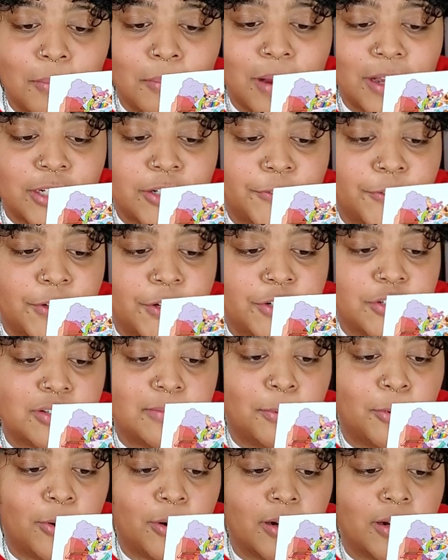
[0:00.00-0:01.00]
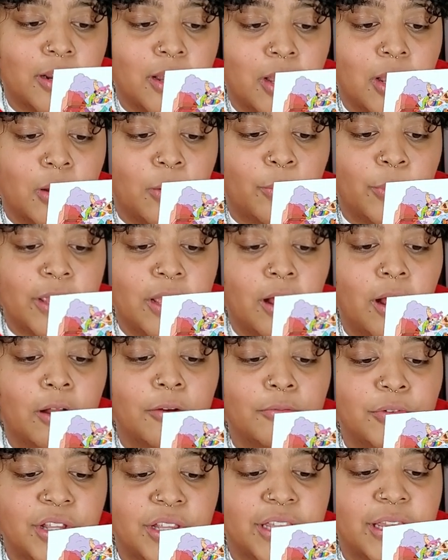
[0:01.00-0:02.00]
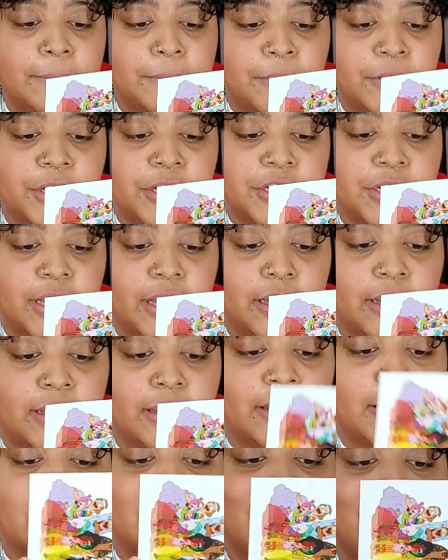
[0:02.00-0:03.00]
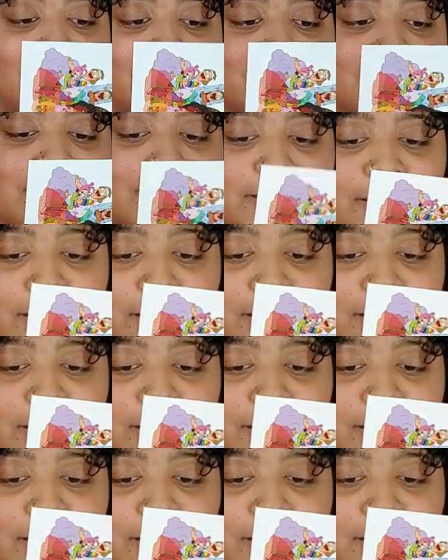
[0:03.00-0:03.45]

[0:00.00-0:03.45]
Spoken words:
much for your support. We all really appreciate it. Thanks,